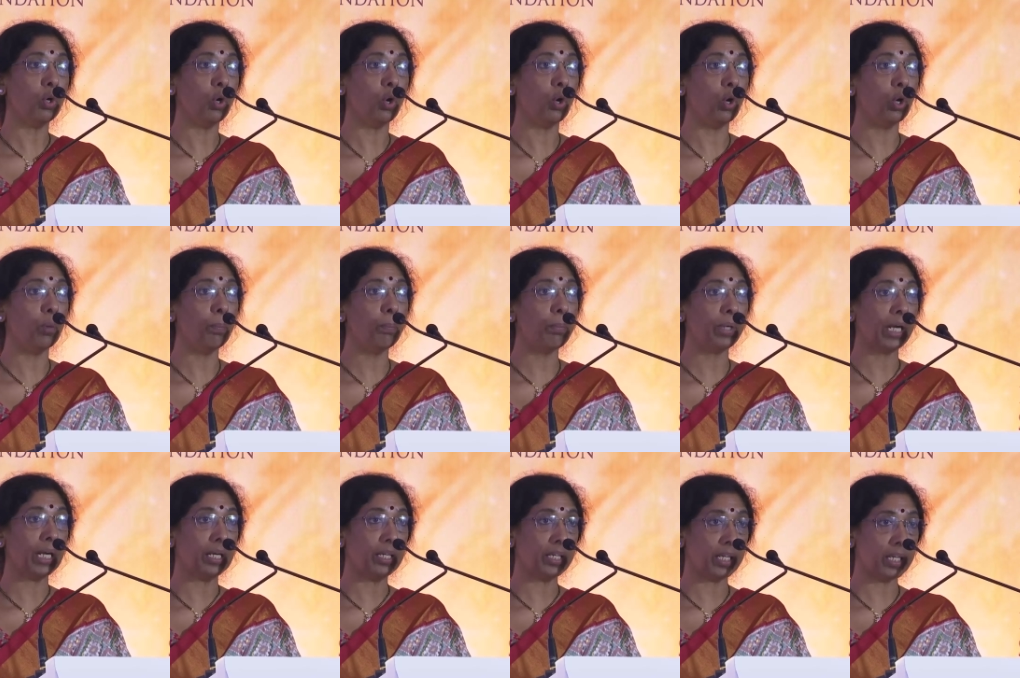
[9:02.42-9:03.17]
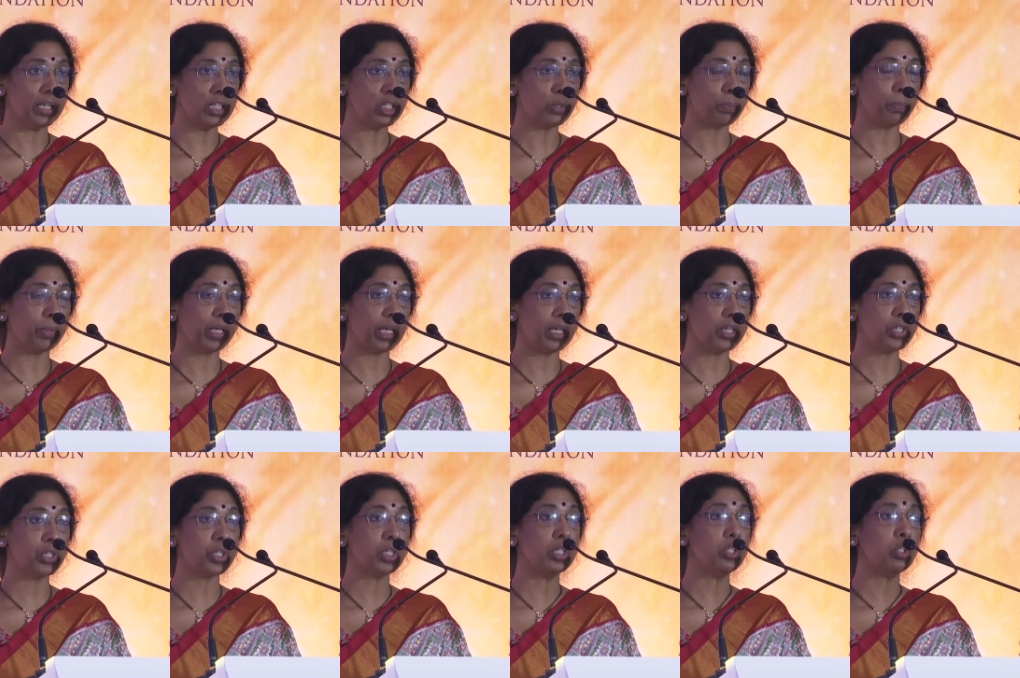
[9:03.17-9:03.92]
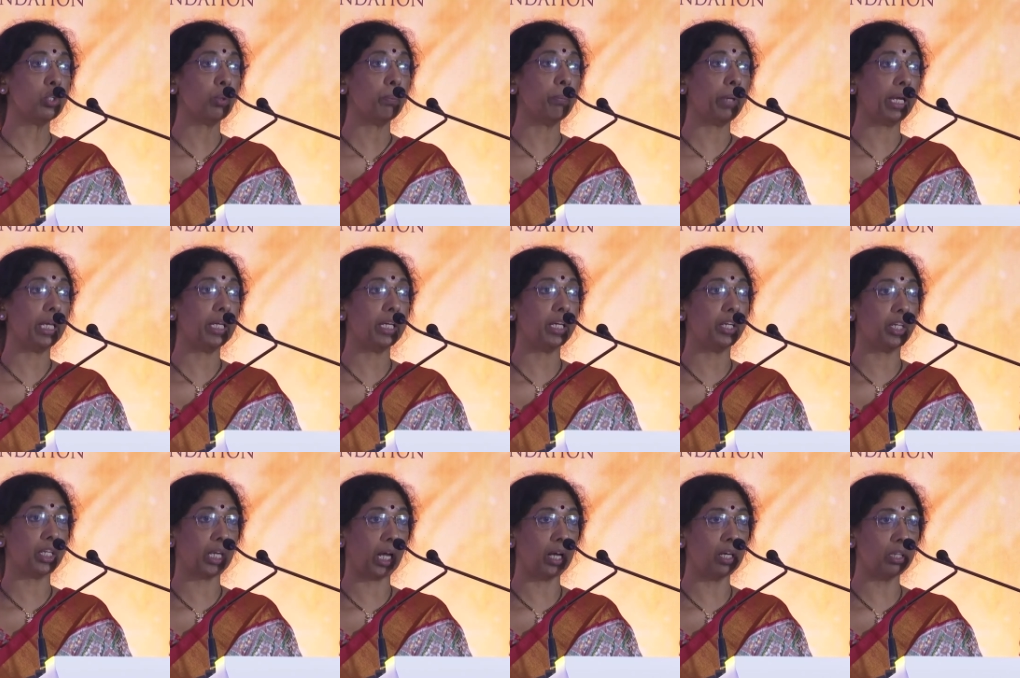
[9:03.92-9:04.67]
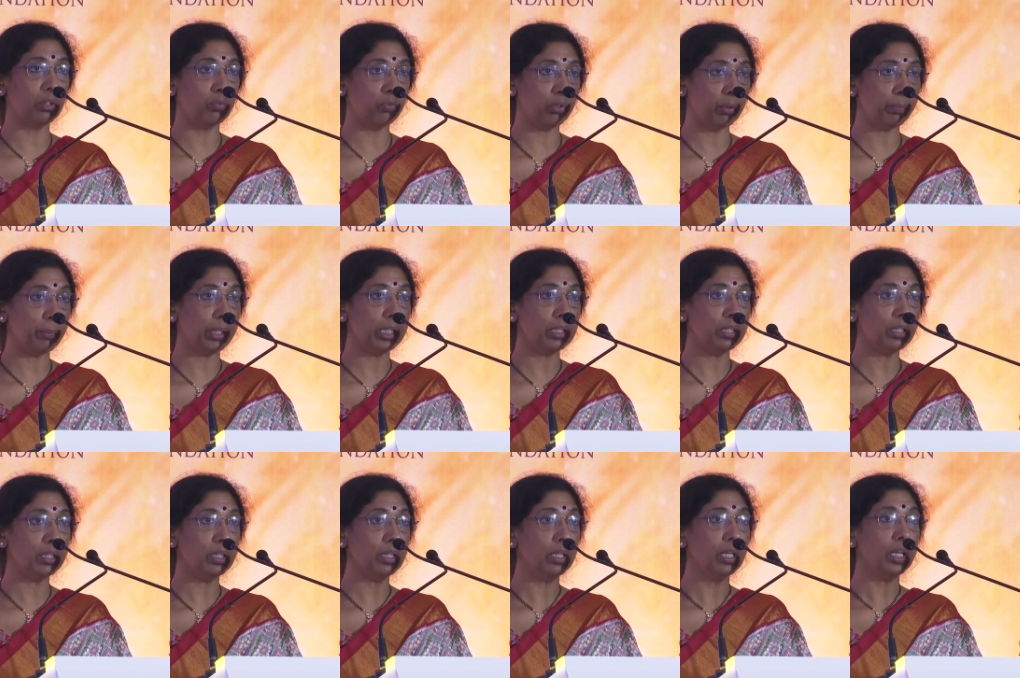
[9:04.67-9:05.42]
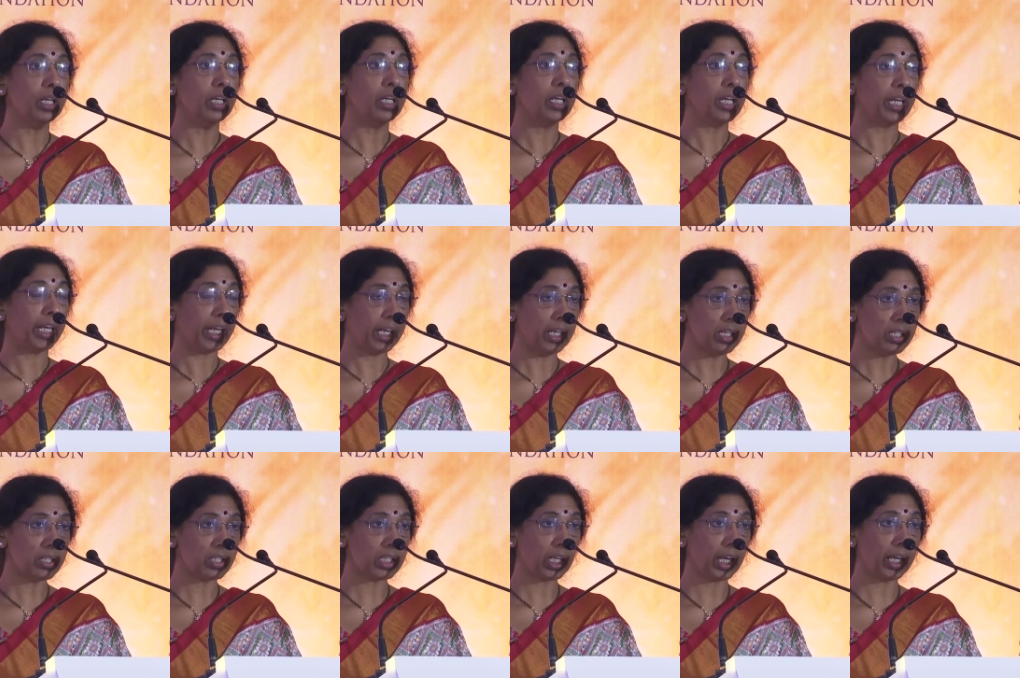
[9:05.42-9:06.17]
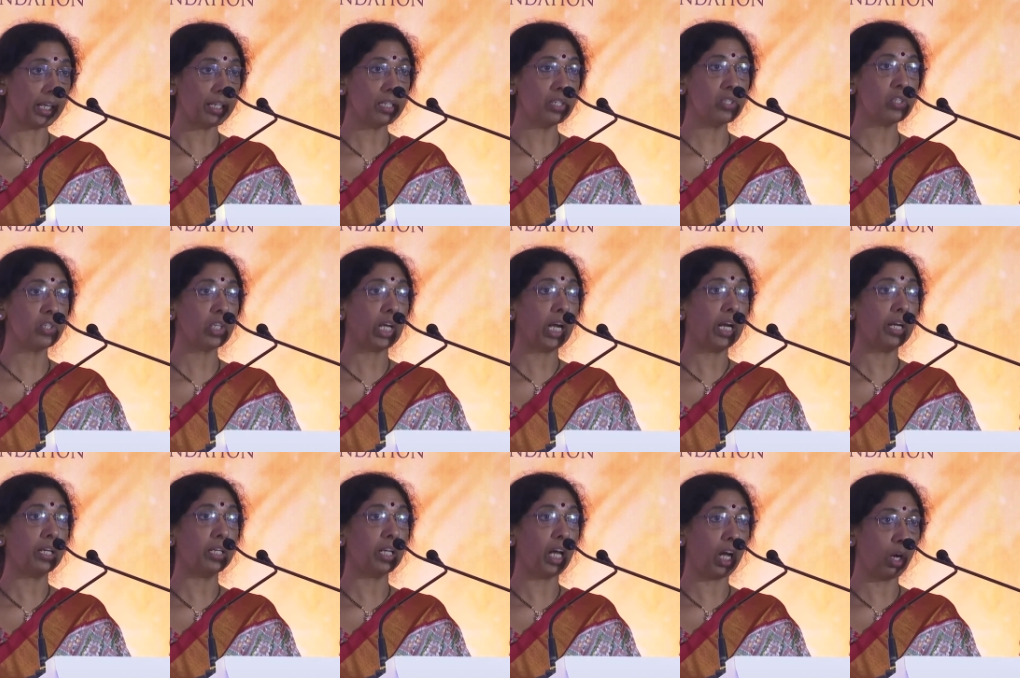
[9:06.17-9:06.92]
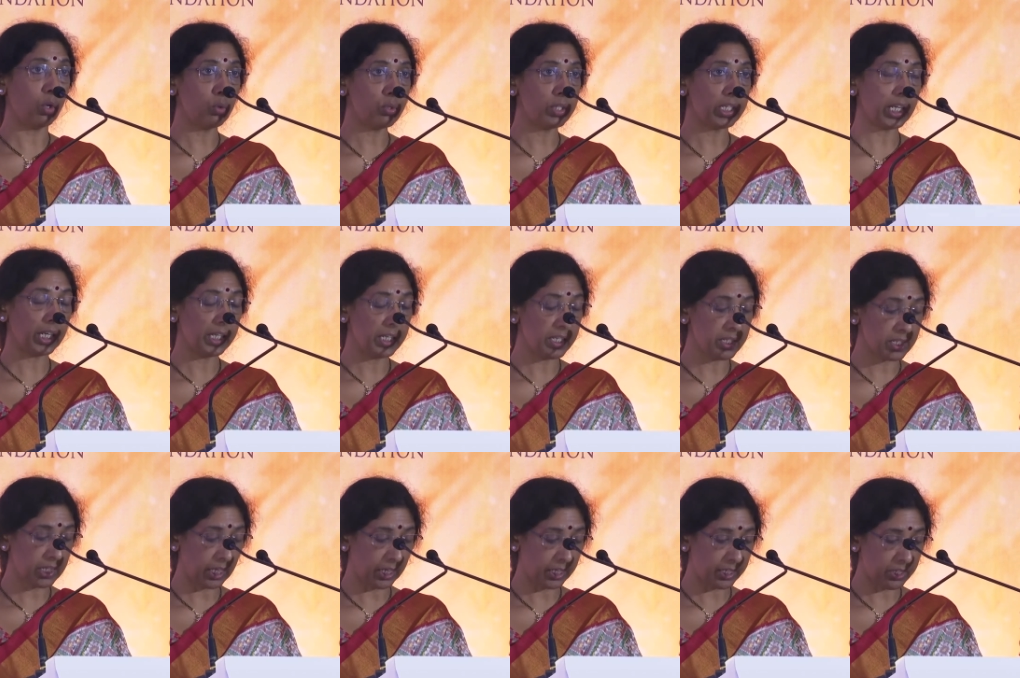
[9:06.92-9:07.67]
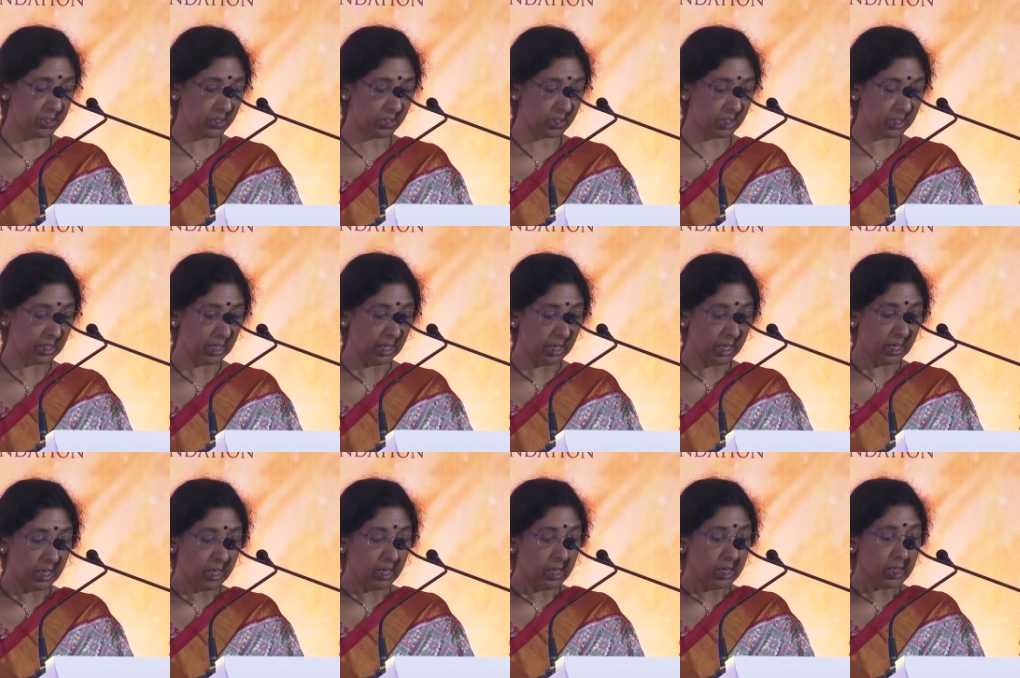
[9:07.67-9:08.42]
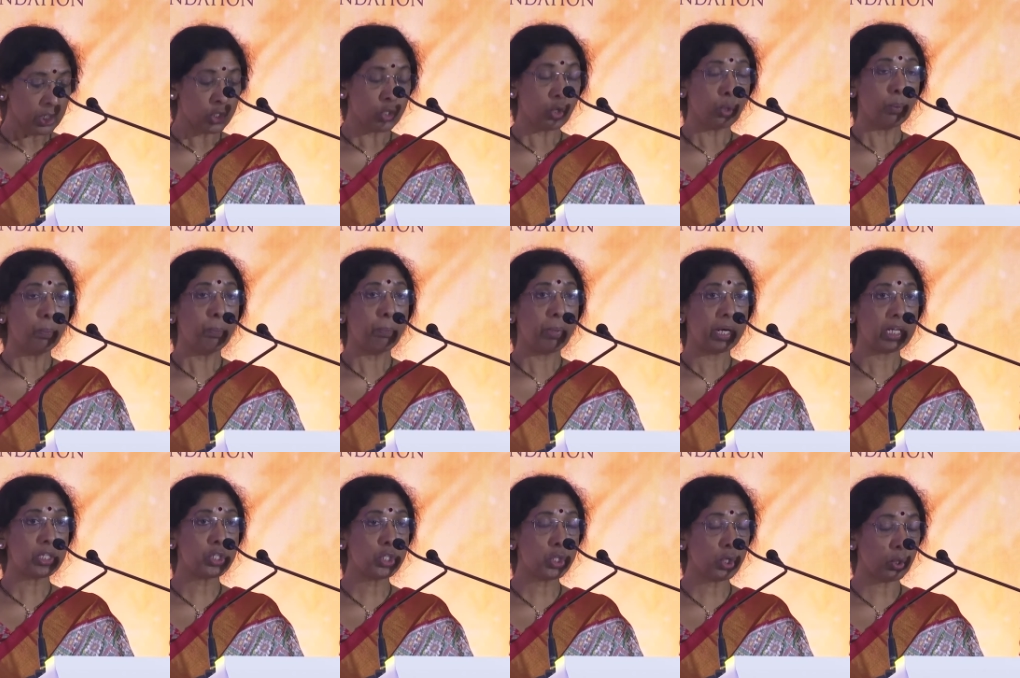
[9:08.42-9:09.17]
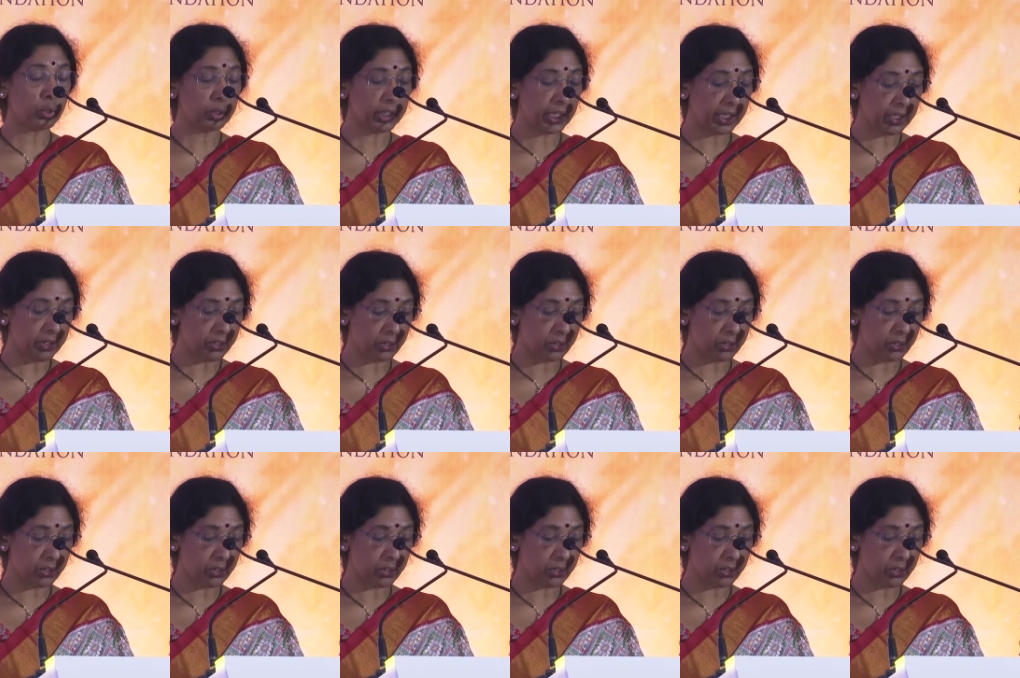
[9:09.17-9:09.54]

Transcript: hope and inspiration to many young women in science and outside science to pursue their